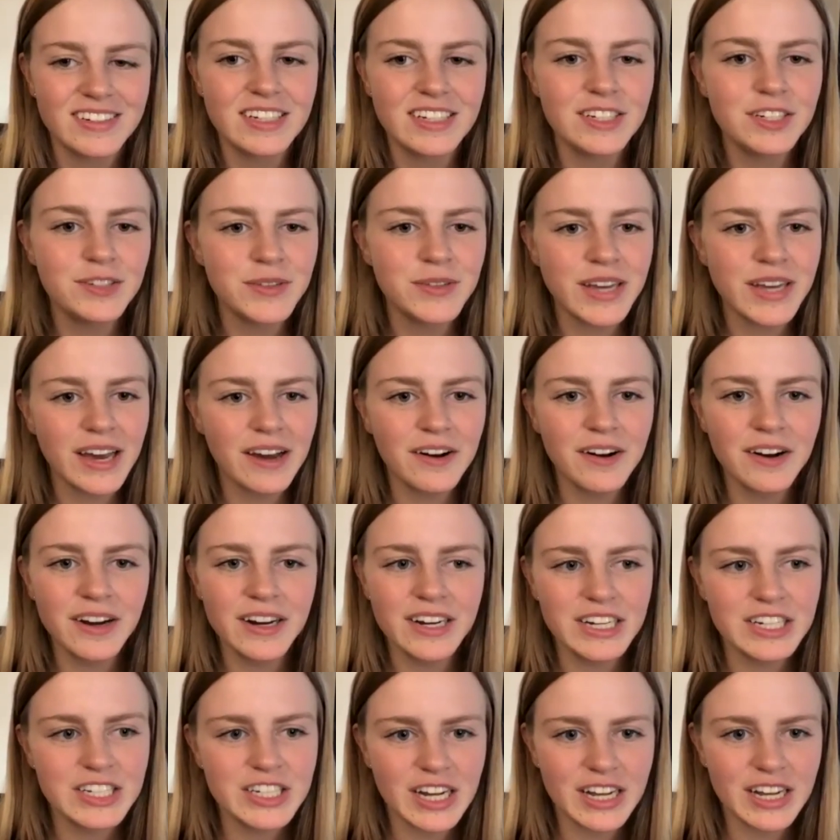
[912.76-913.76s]
Did you encounter
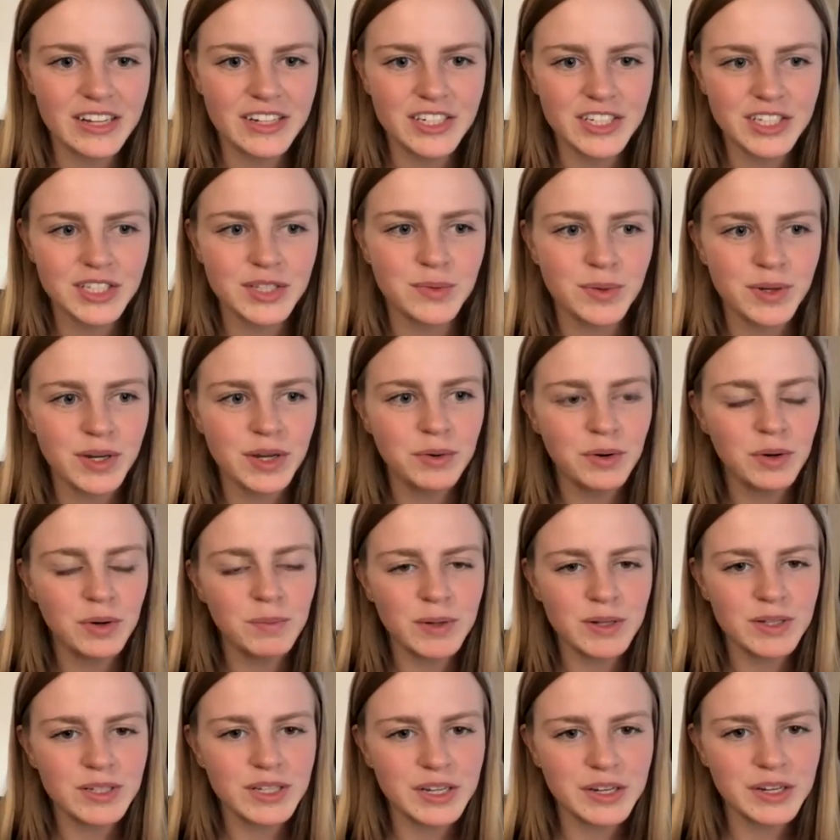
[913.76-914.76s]
any challenges when you were
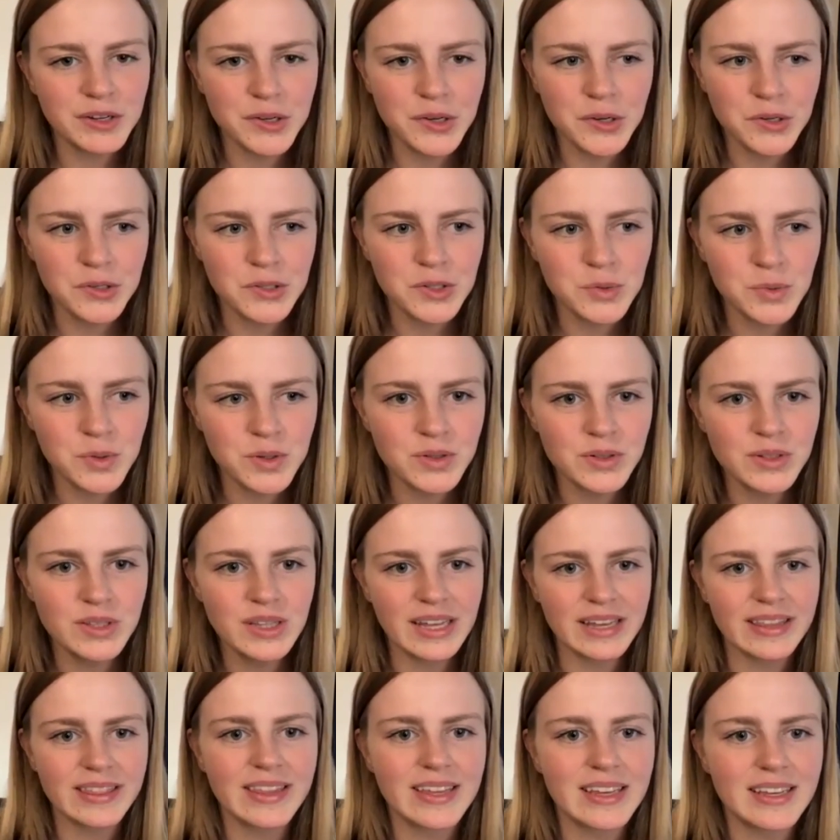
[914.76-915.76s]
building your ghost world?
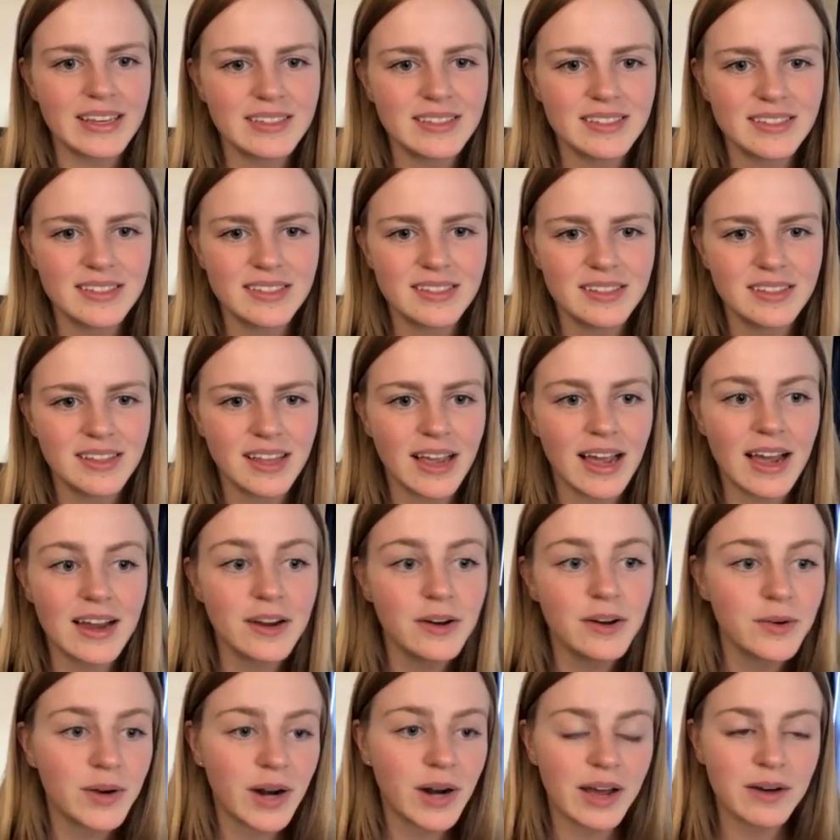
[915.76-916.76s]
Like things, like I
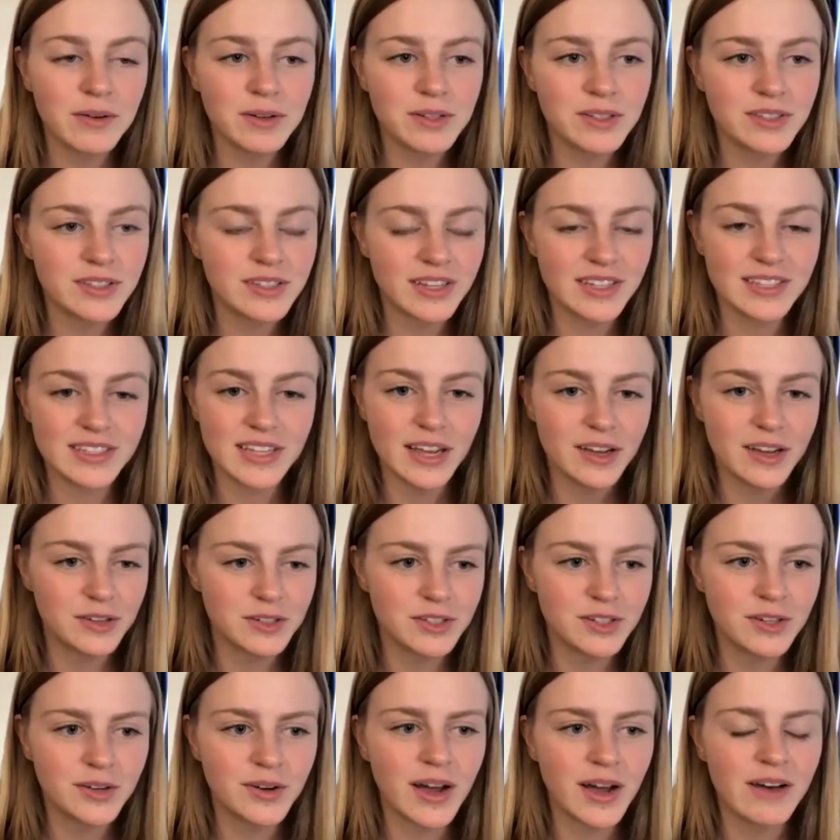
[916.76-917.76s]
know when I was, because I
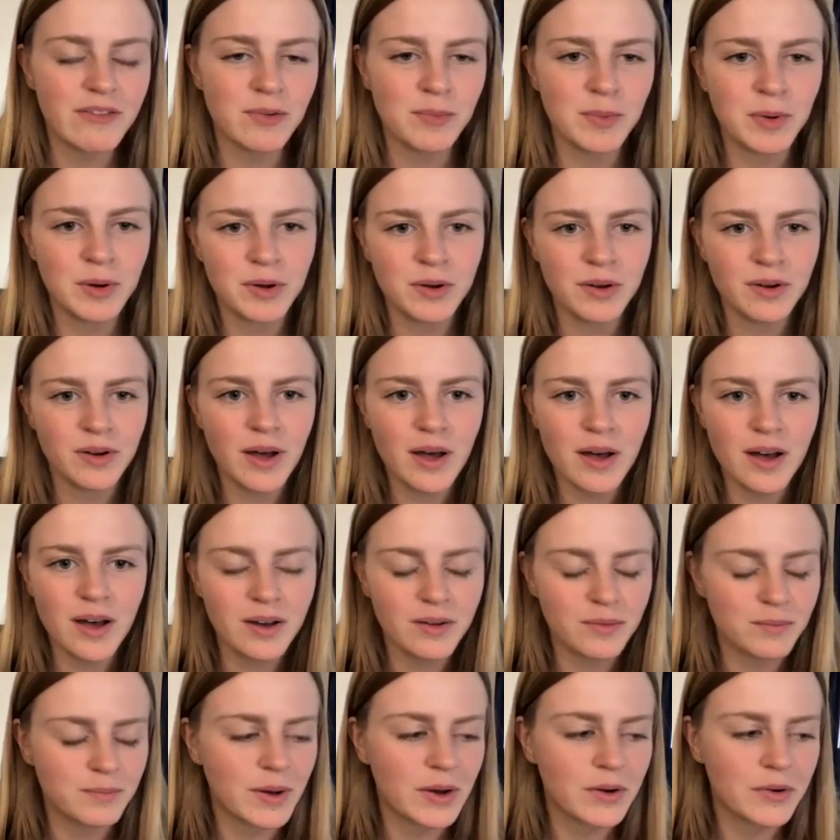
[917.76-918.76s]
also have a book
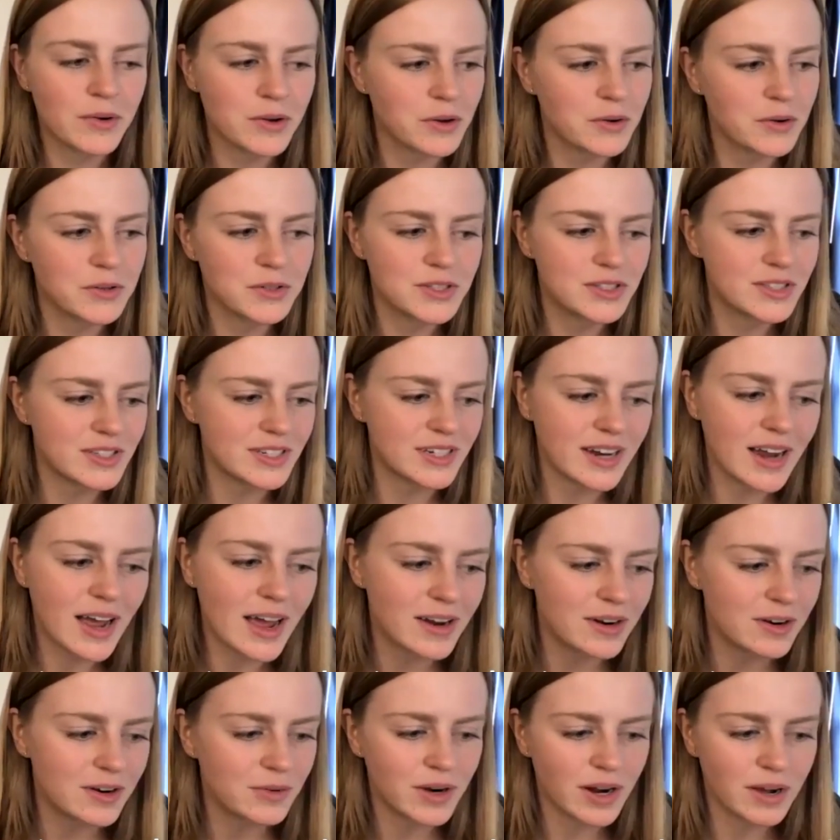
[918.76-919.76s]
about ghosts, and
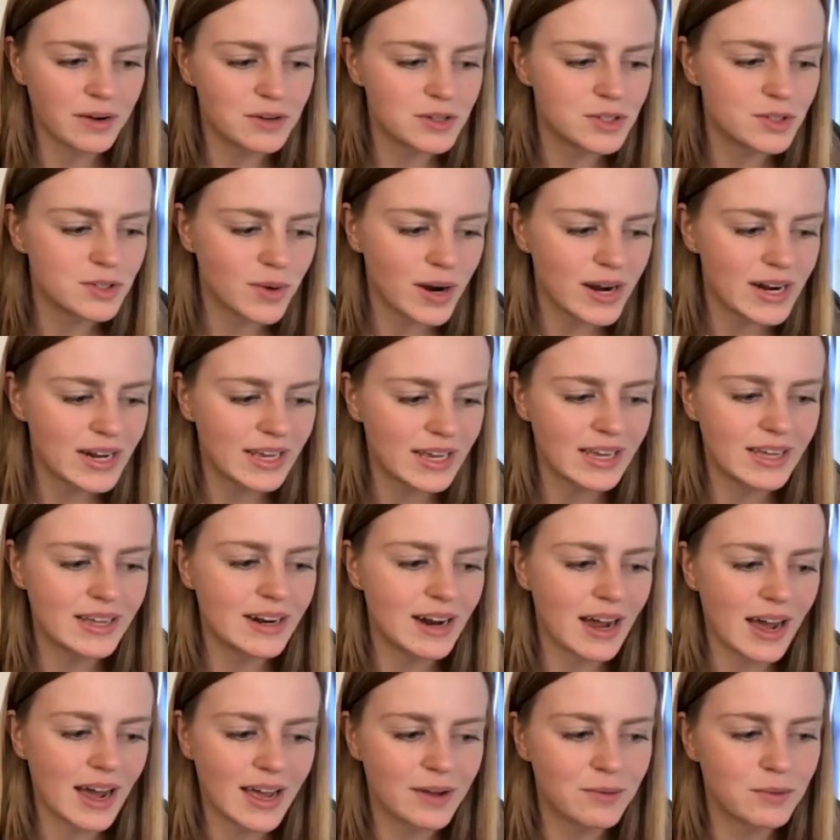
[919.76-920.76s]
I know when I was writing
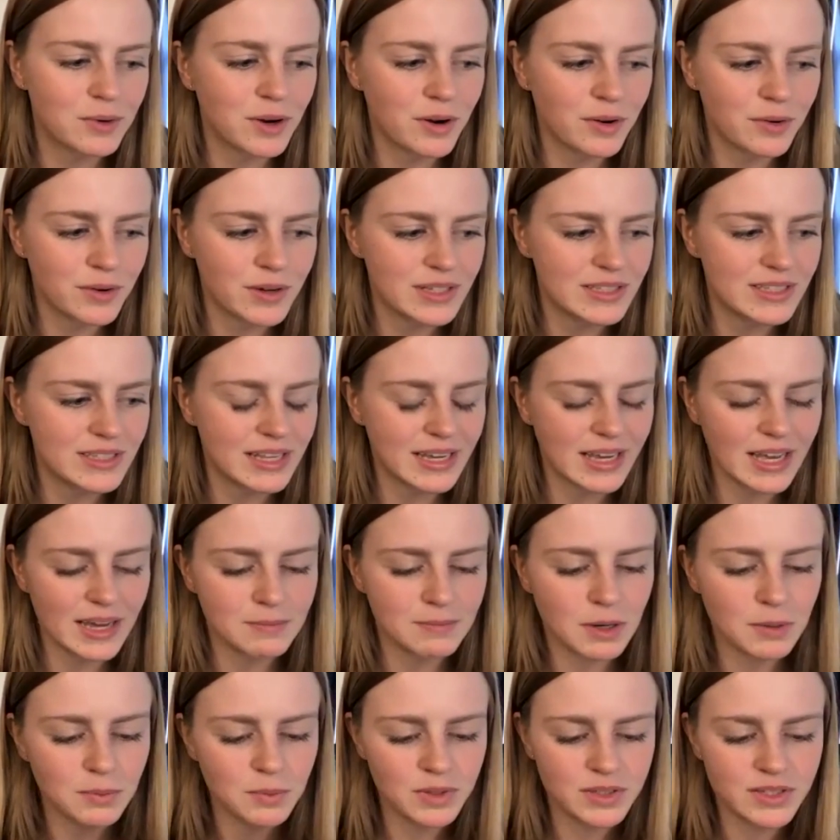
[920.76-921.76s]
it, I would always like
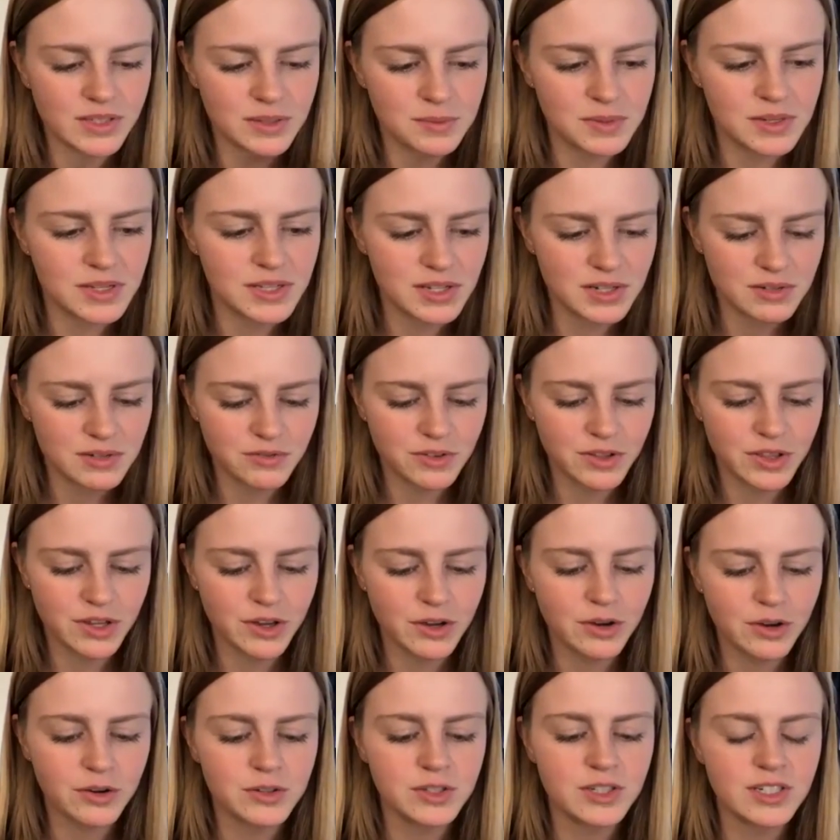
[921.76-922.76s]
come up with some system for the
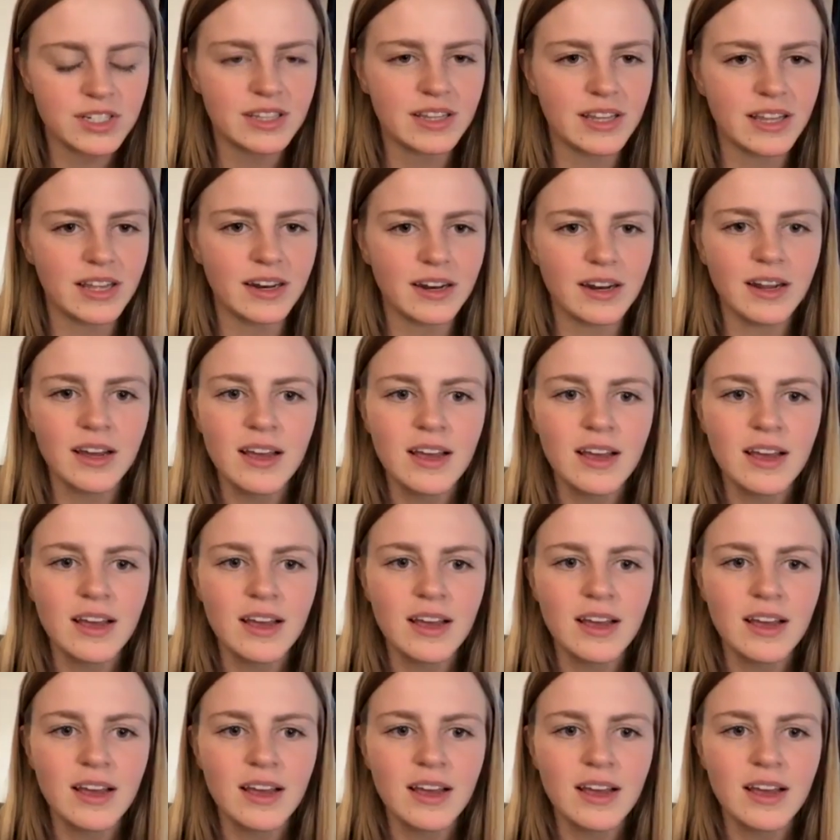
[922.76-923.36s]
ghost, and then